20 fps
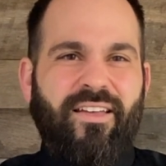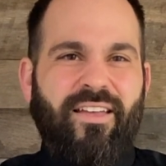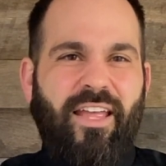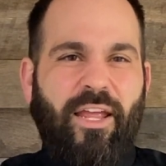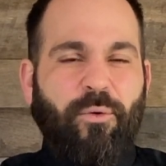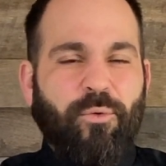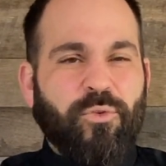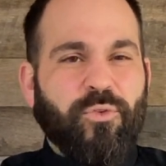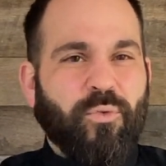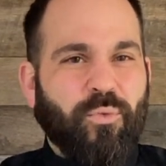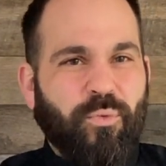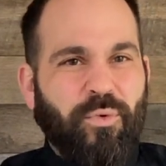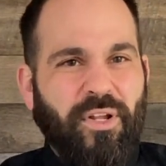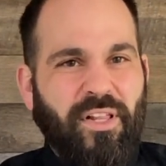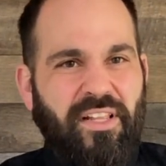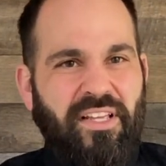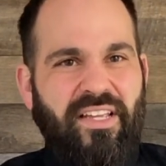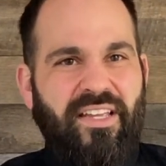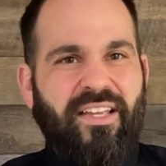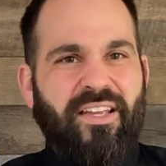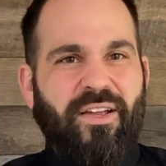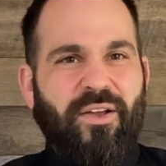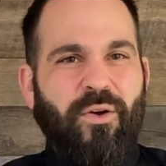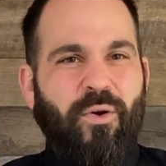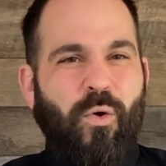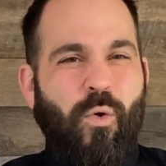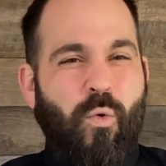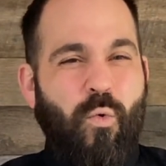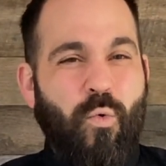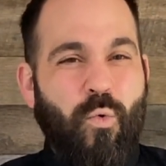It was really
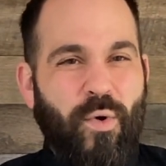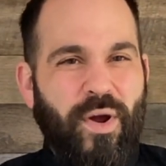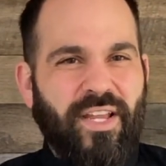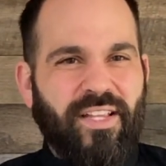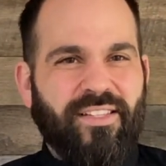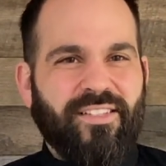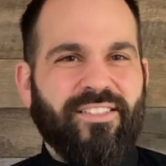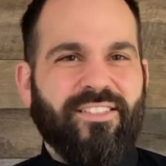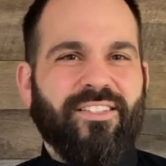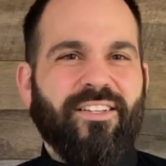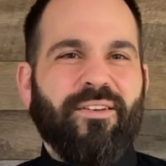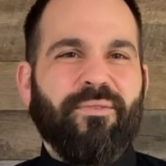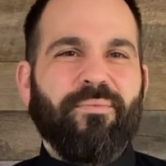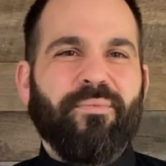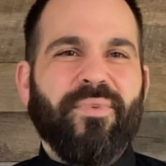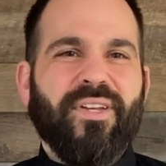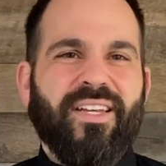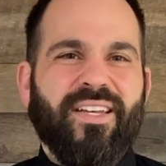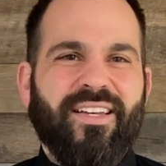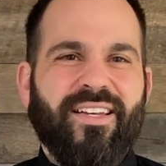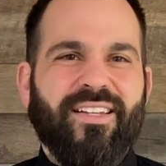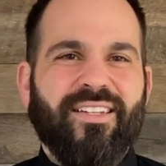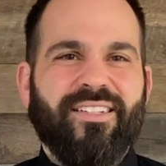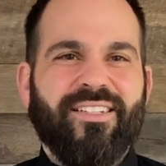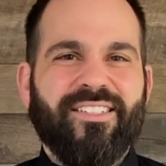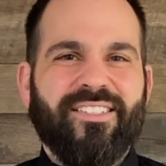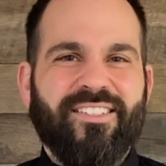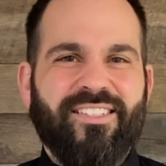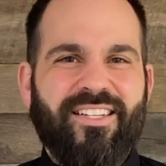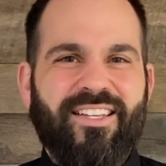winsome to
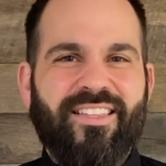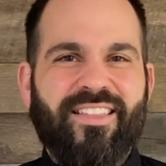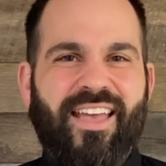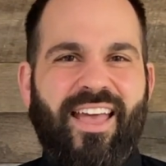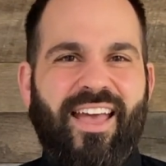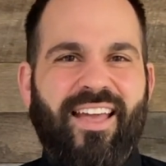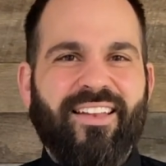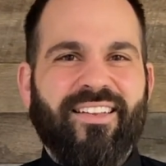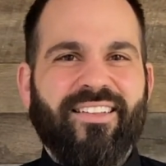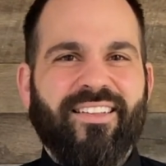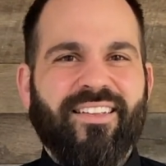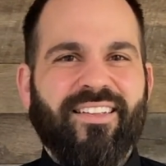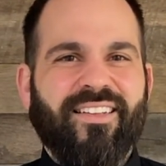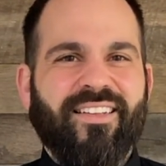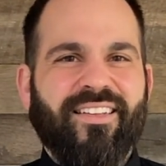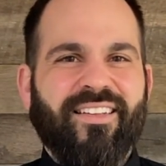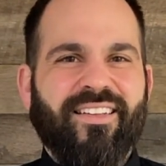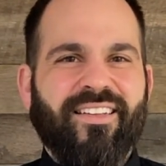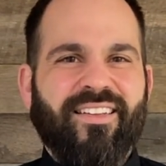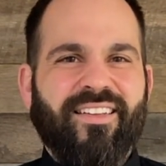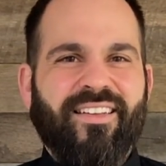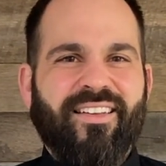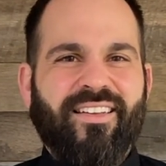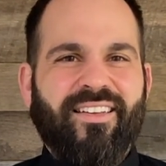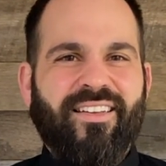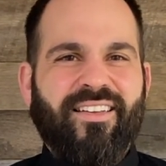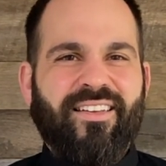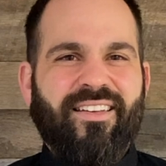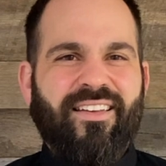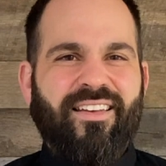see that.
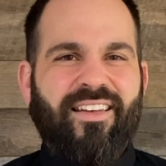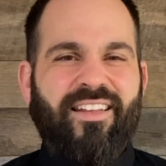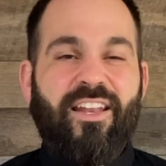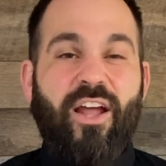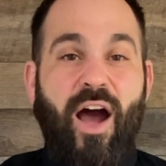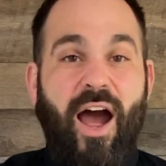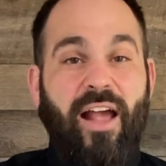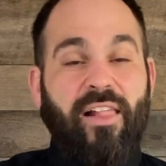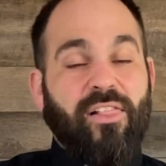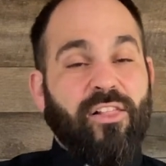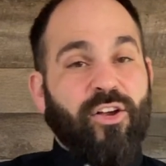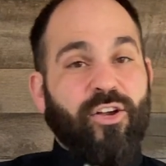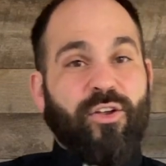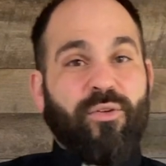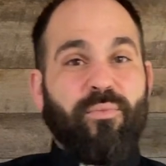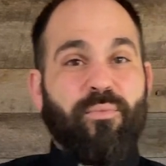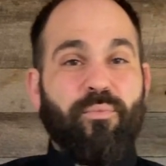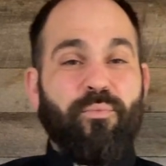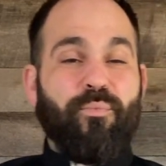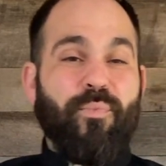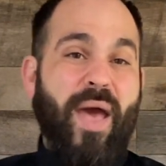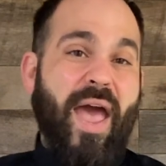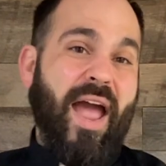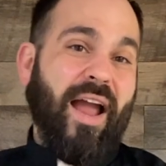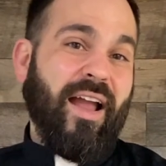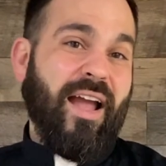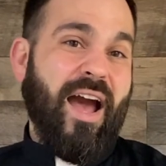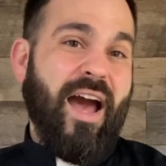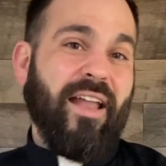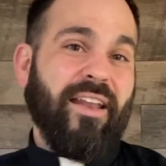Now, I look
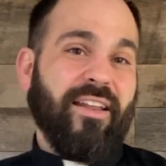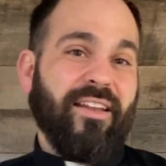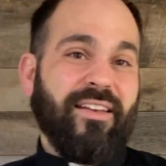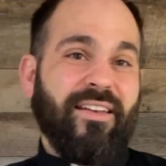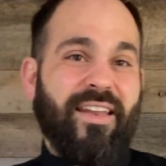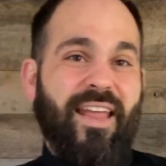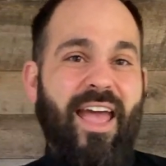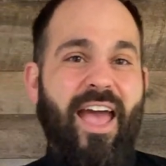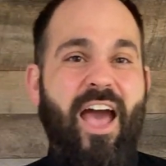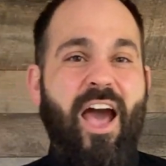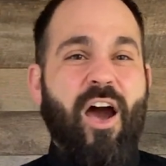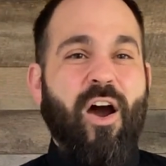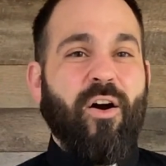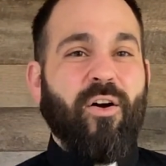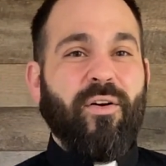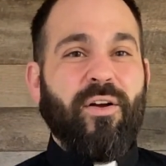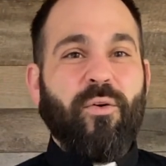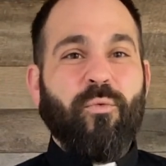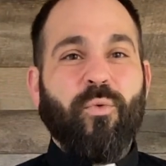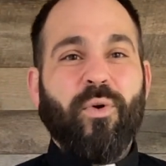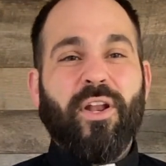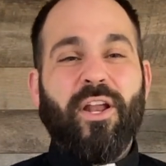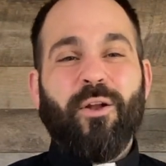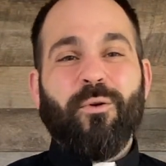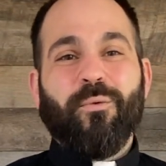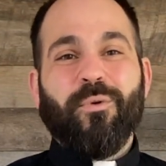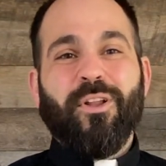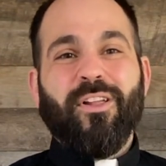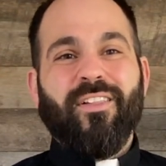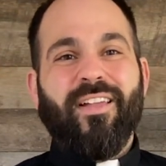back on it now, and what I
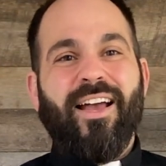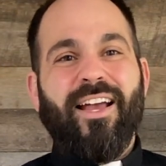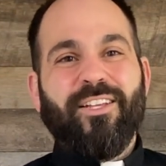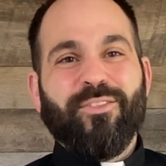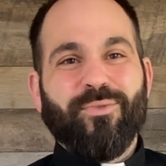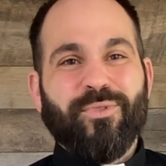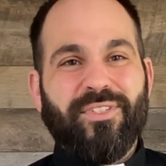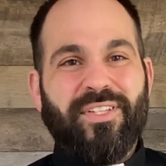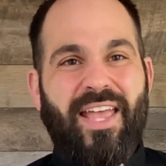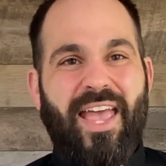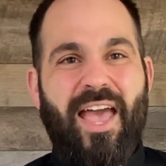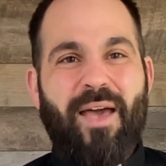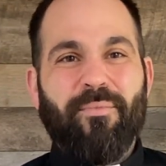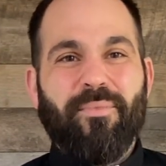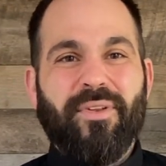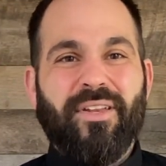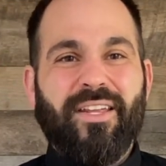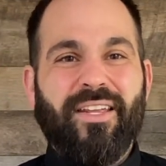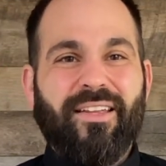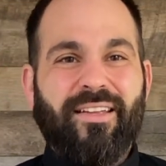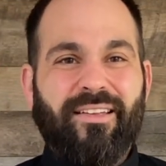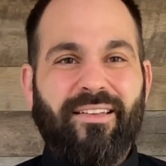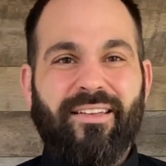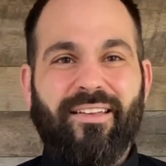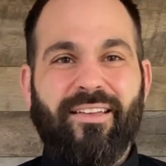realized was happening,